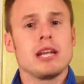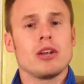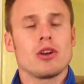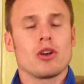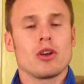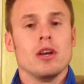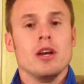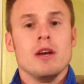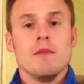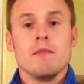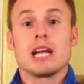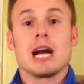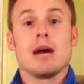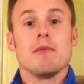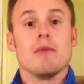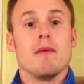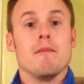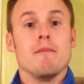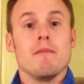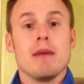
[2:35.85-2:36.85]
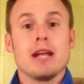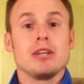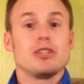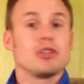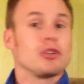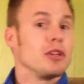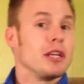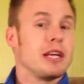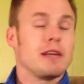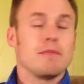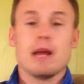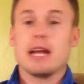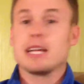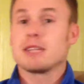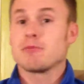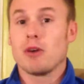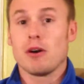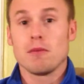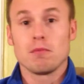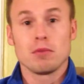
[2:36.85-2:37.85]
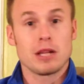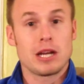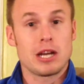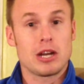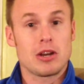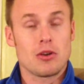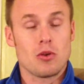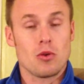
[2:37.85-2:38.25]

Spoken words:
or become a Major League Baseball player,